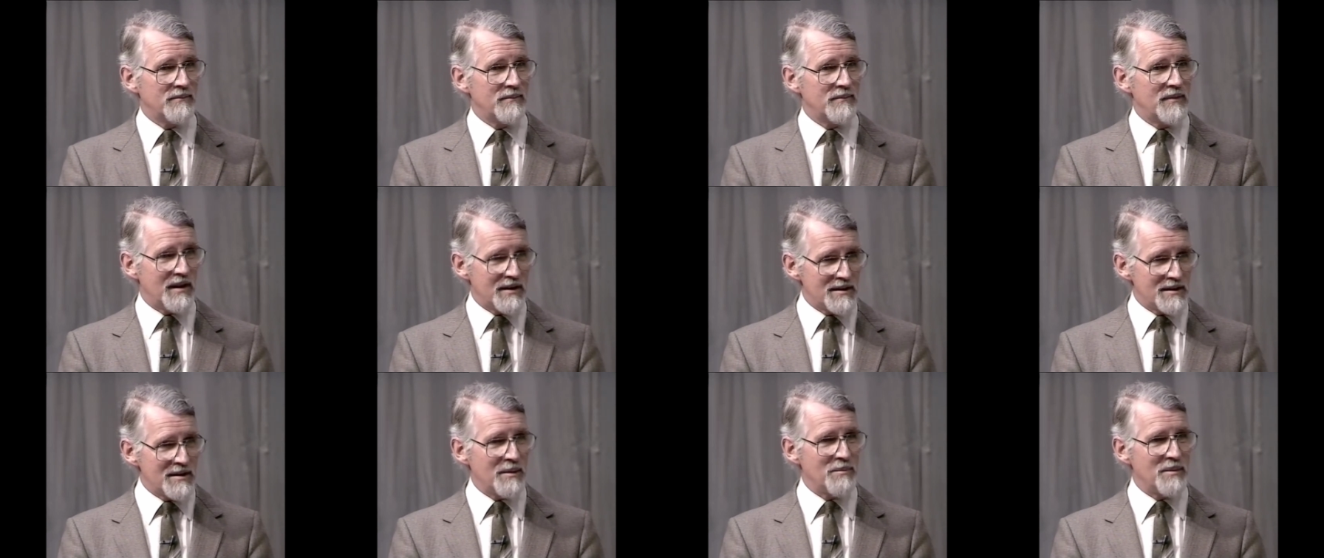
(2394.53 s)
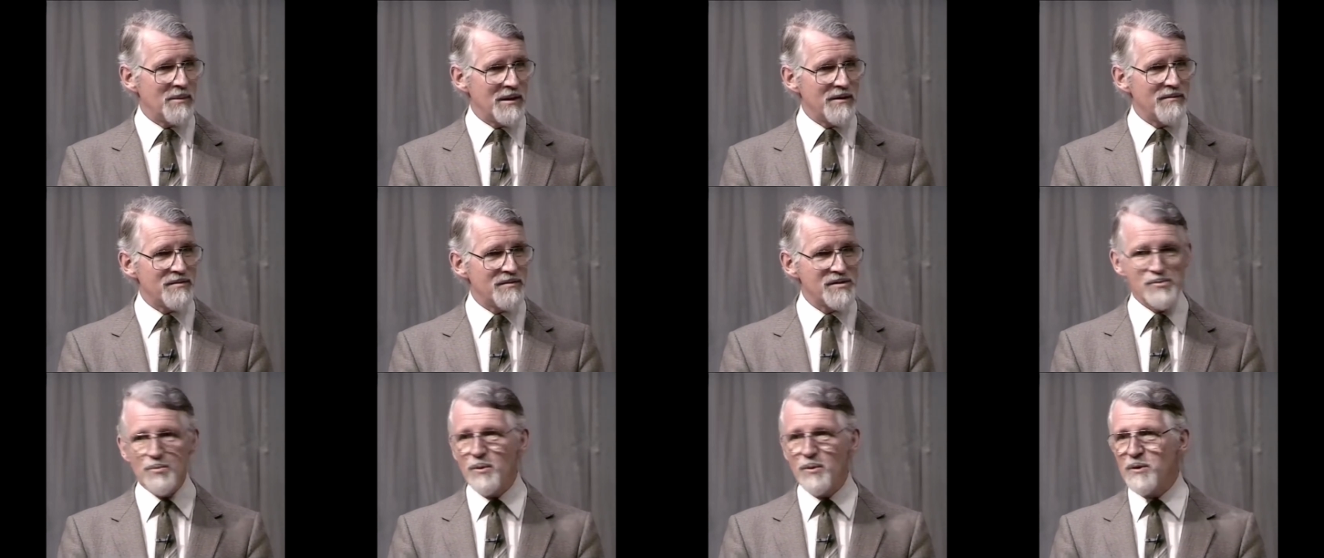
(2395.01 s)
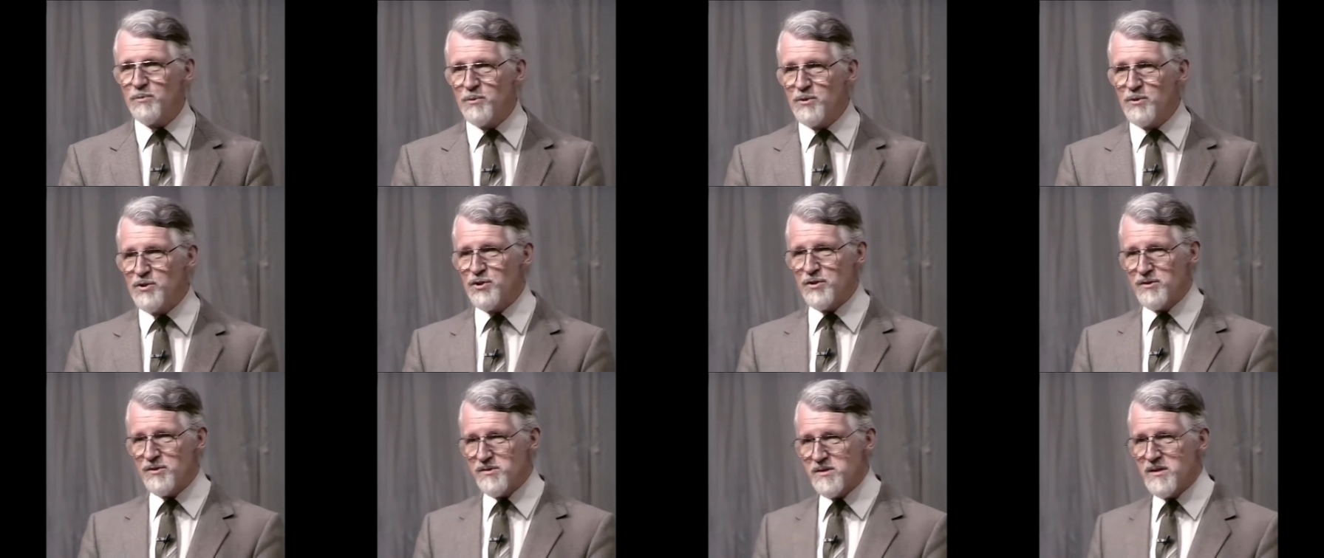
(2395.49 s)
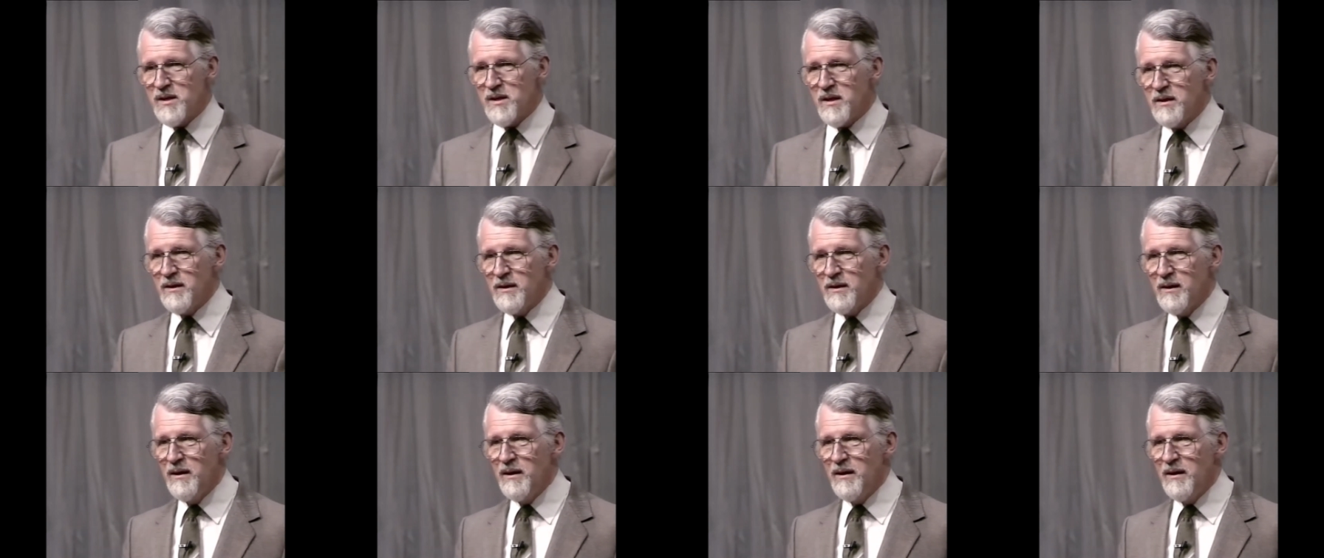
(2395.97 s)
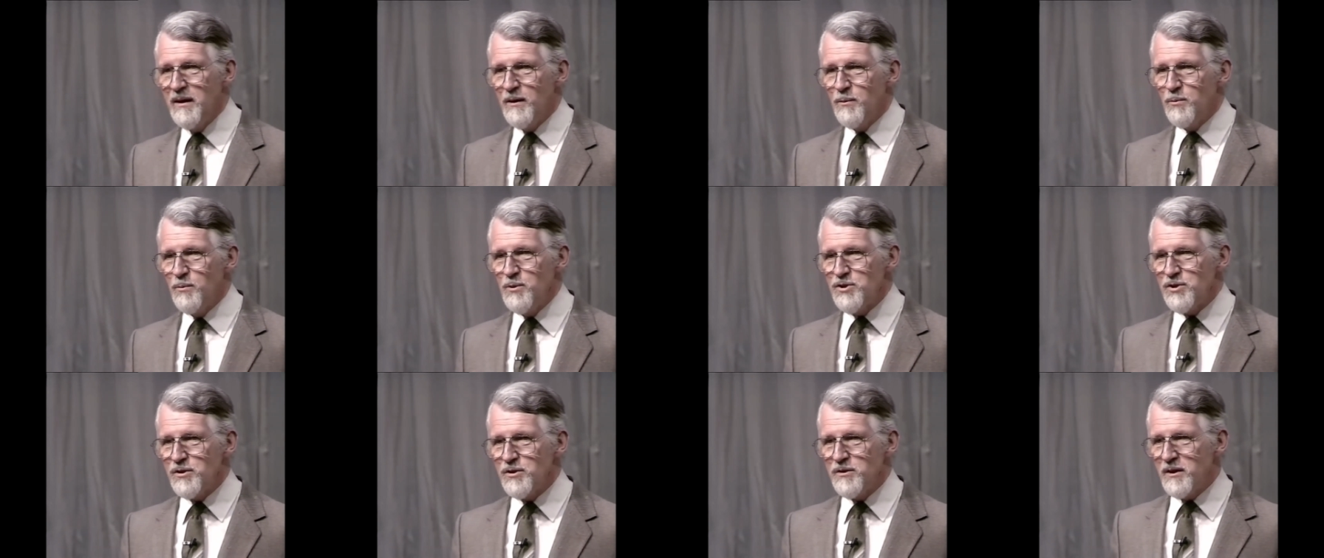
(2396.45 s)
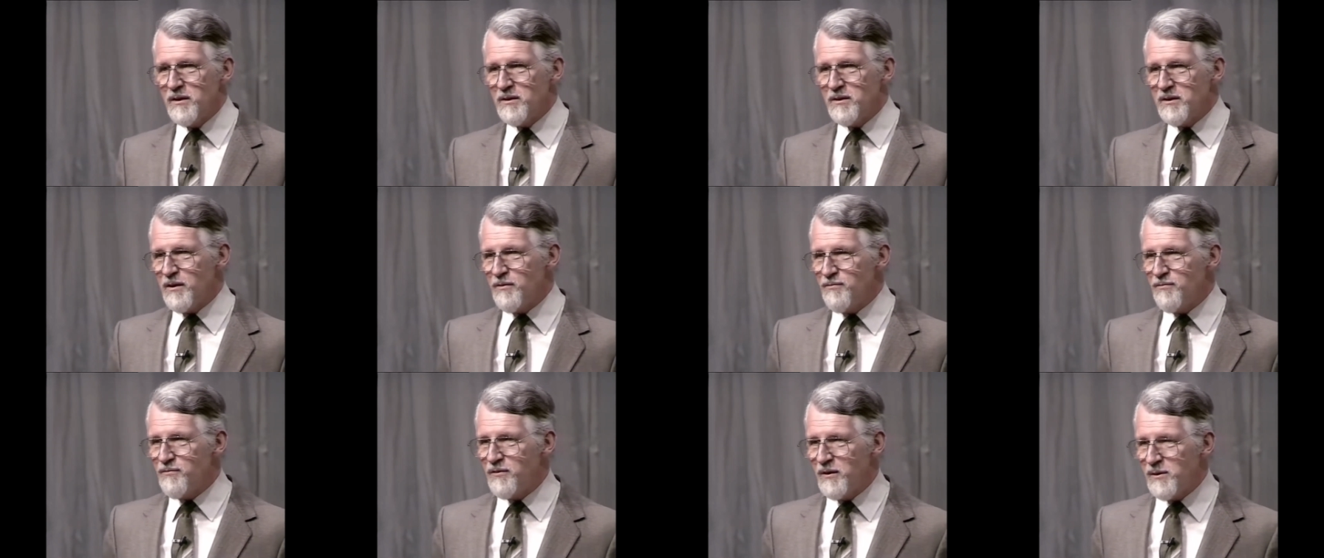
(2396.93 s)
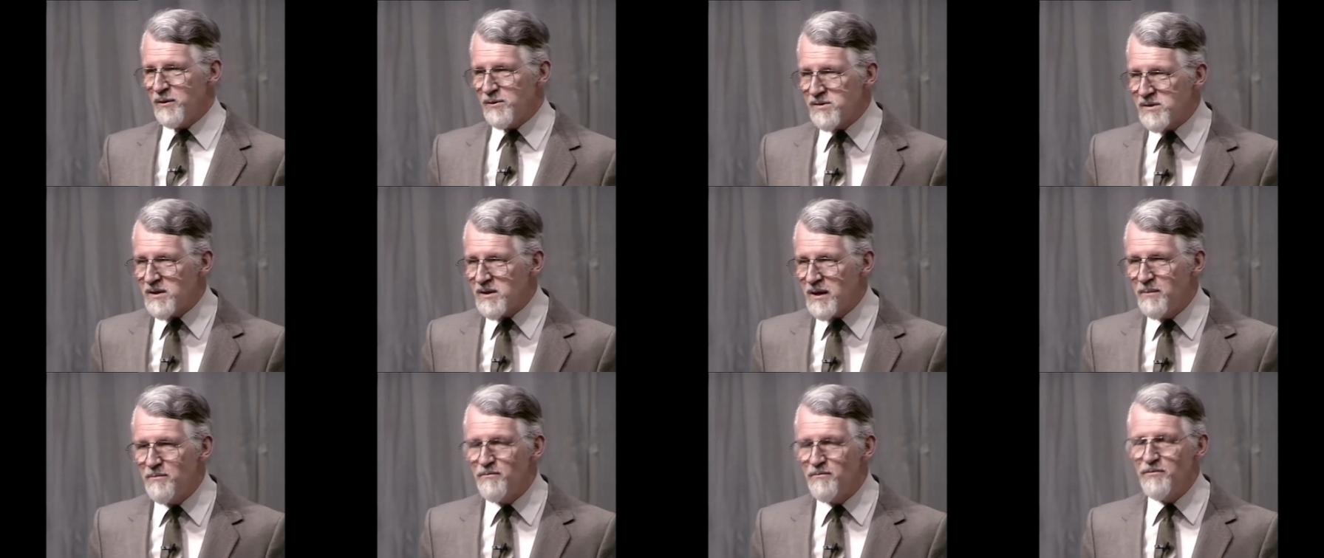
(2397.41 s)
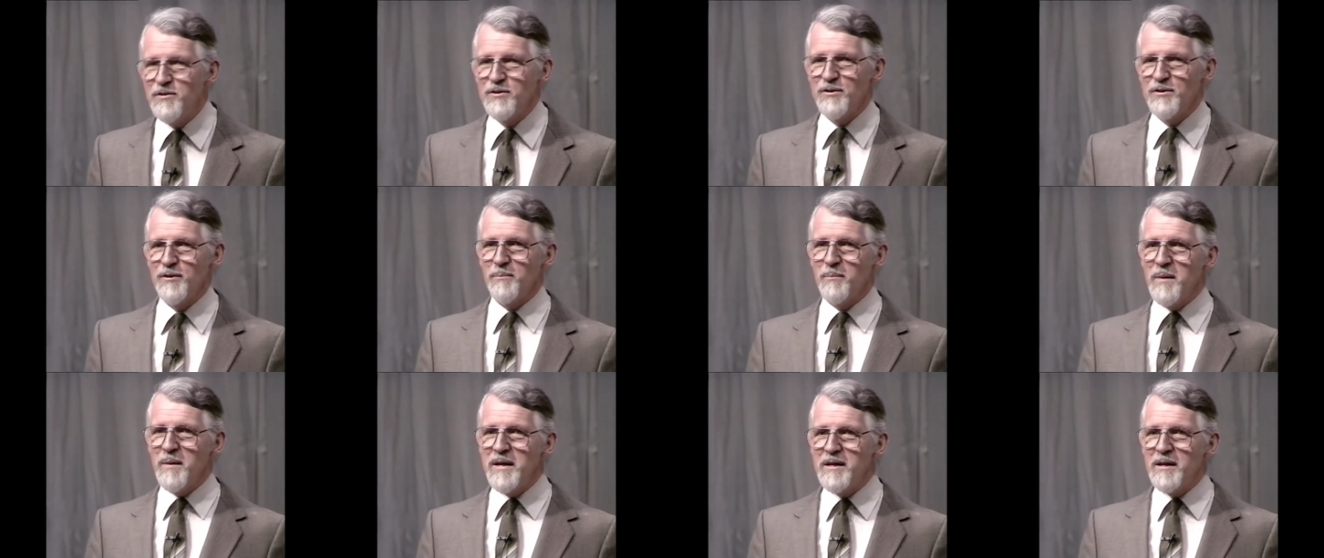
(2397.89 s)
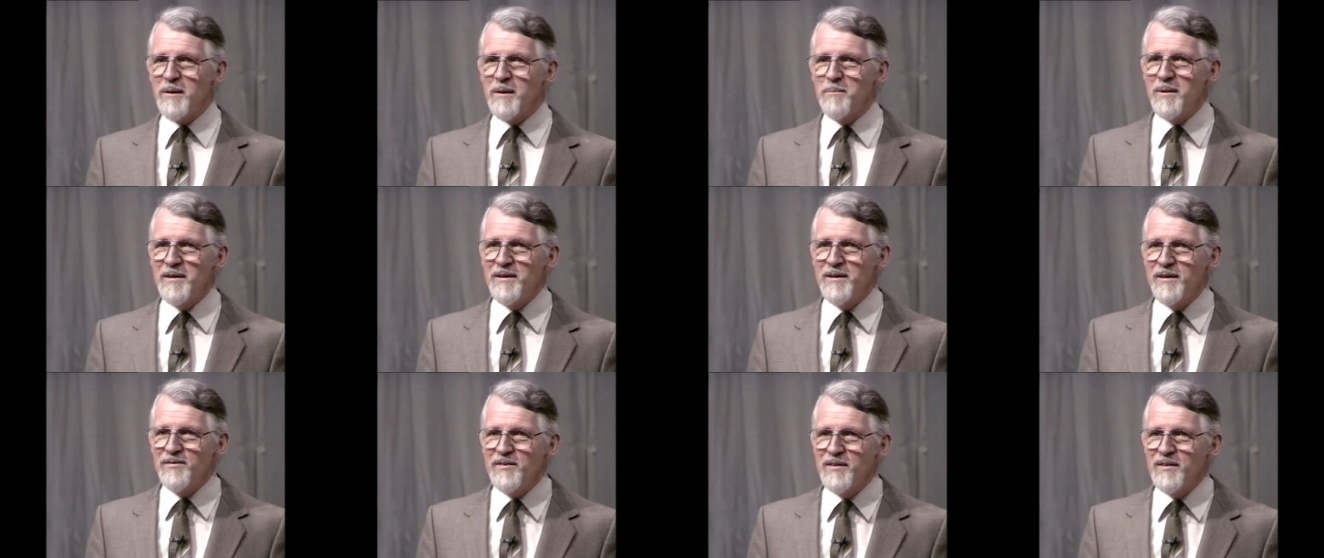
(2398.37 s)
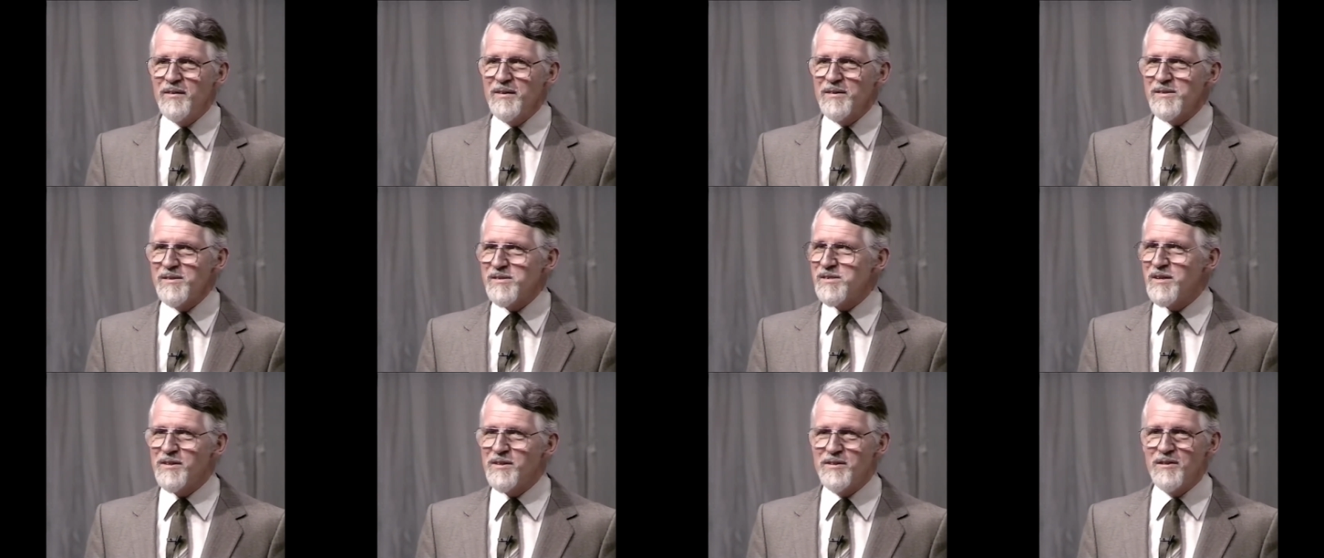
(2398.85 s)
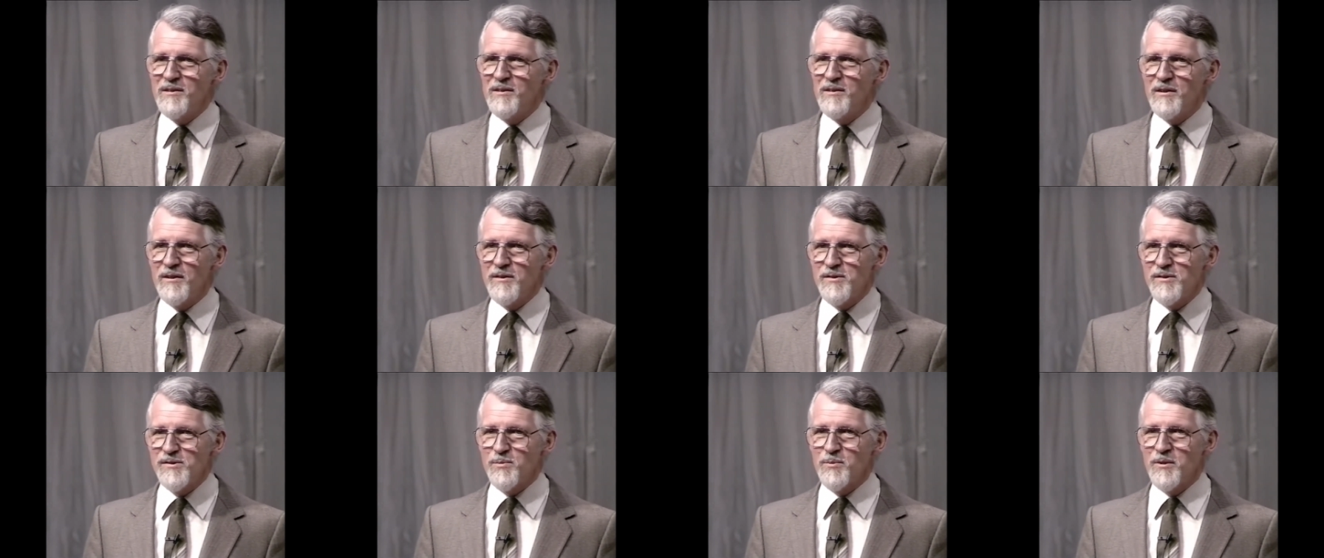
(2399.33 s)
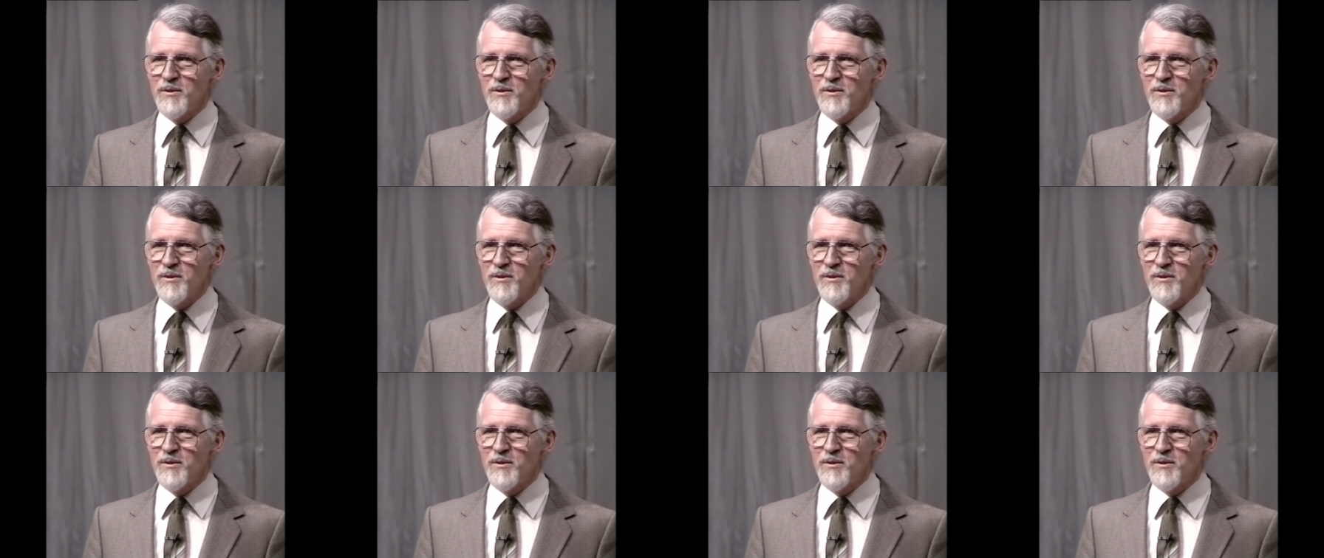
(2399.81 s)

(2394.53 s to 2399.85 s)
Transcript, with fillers: That, I believe, is what we should say. We should not give false comfort or make up anything that's not in God's